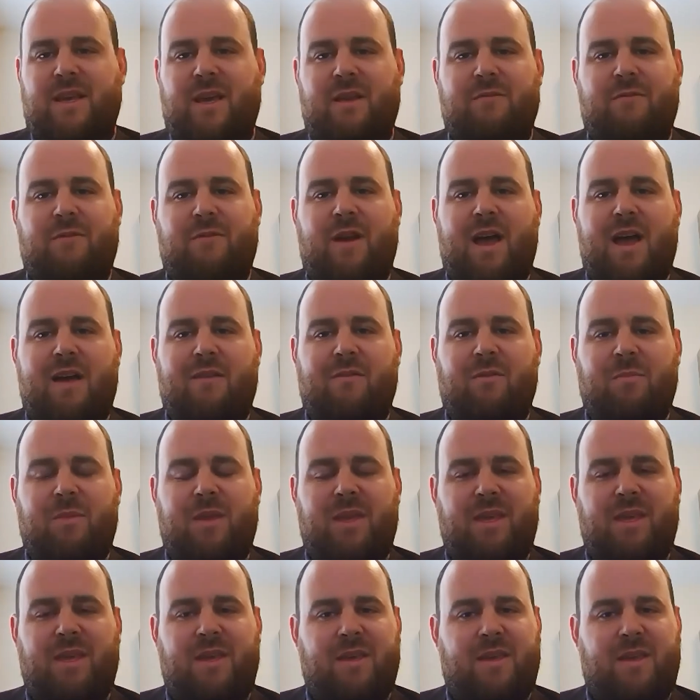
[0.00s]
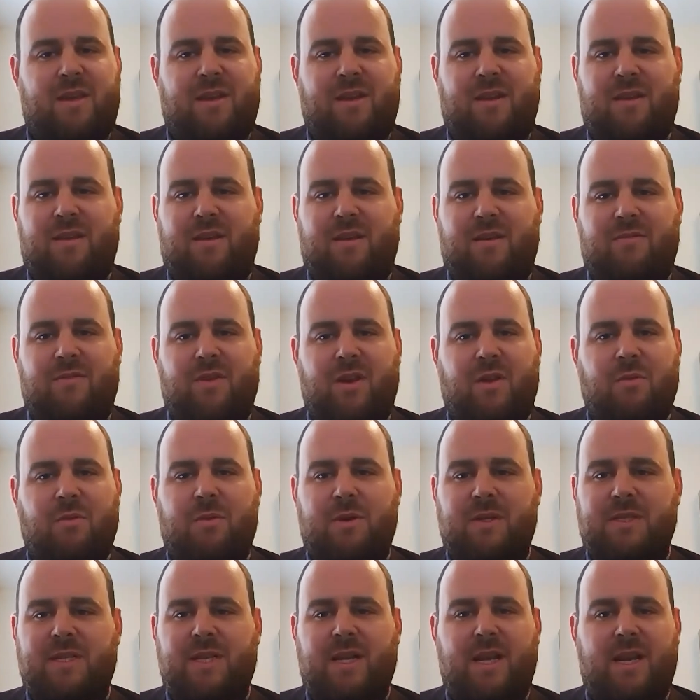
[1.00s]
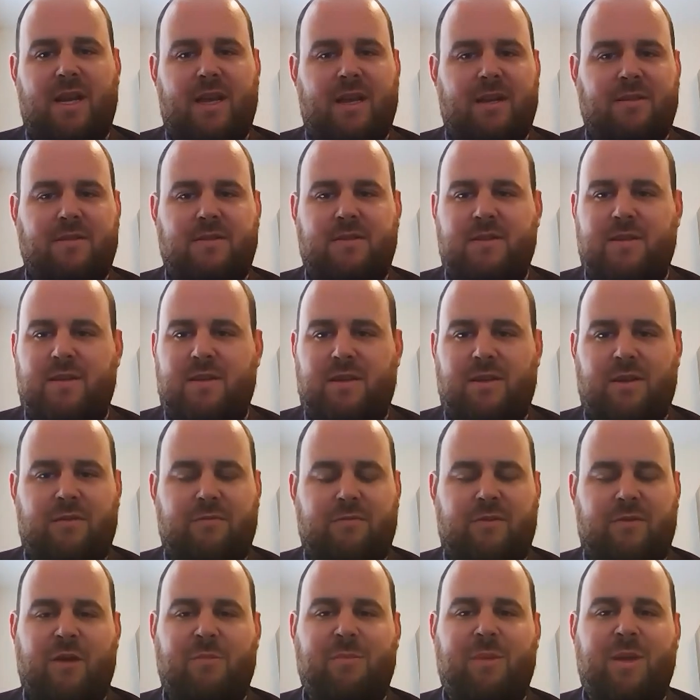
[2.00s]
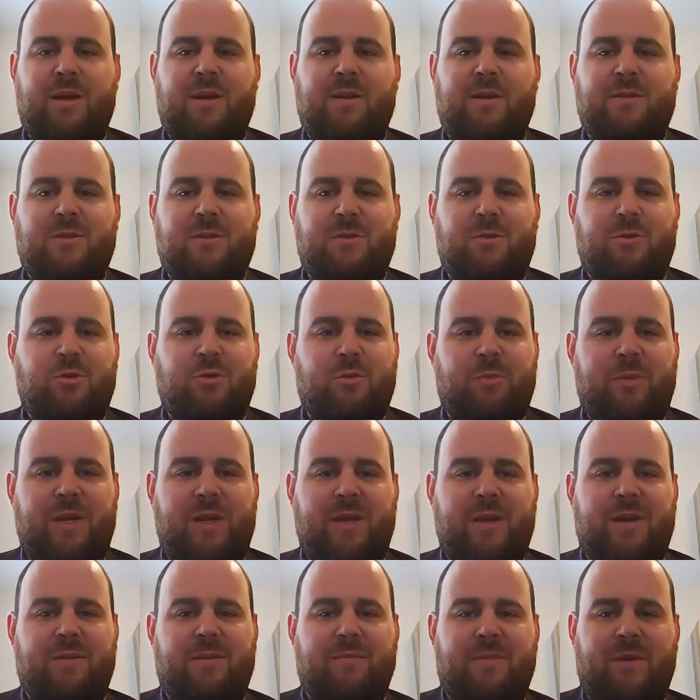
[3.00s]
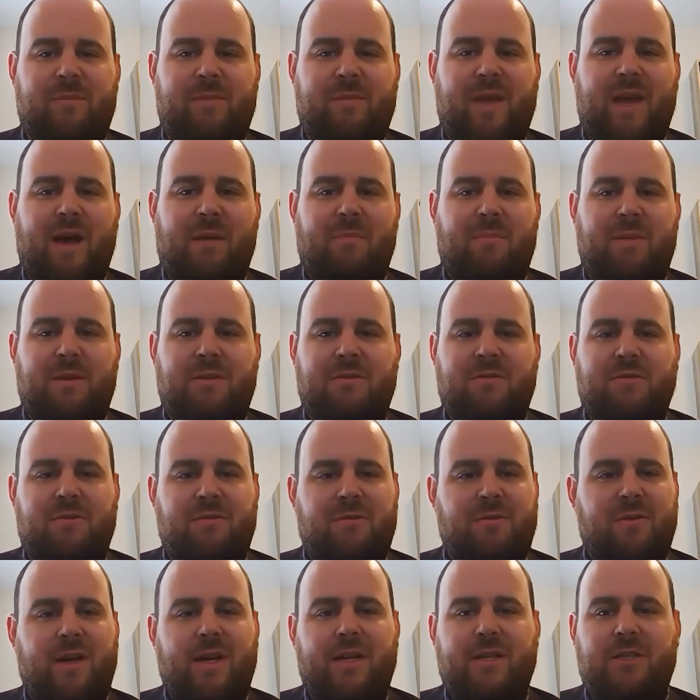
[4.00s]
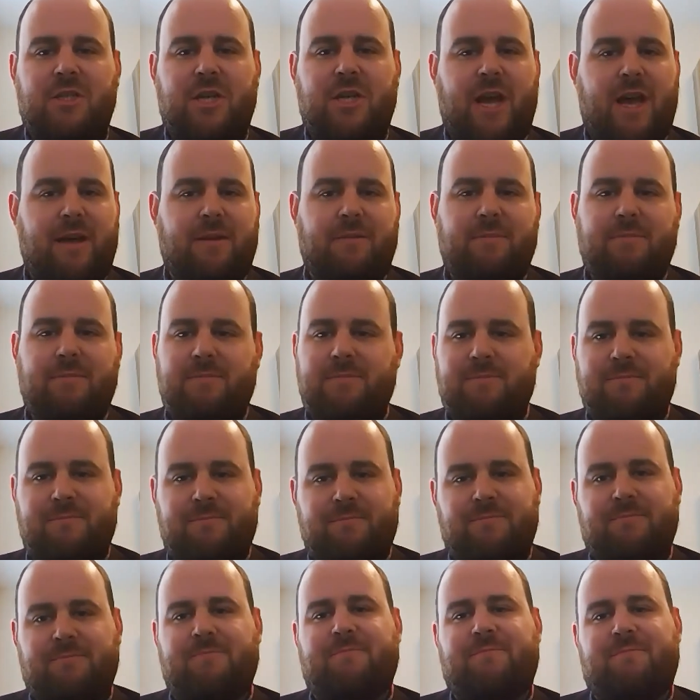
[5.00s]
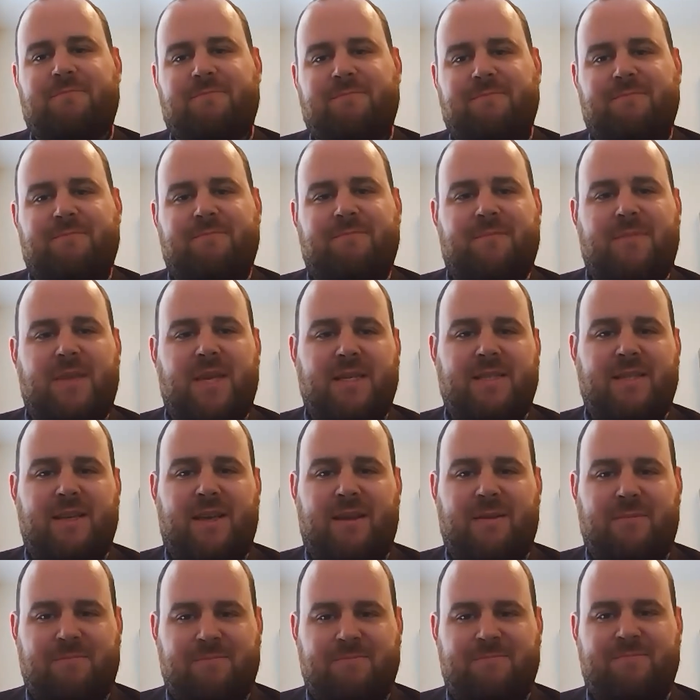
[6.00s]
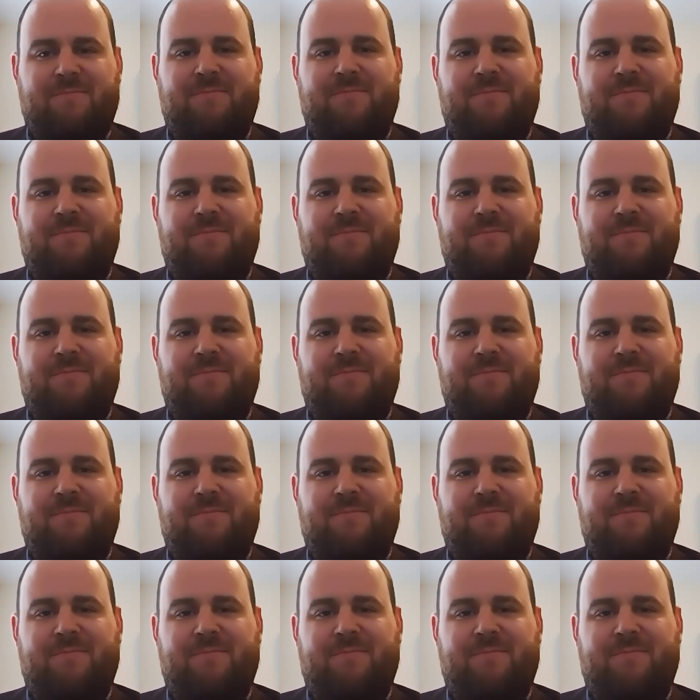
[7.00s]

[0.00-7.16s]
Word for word: again for having me. And uh, if anyone wants to connect, uh, you can find me on social media. I'd be happy to uh, chat. Thanks again.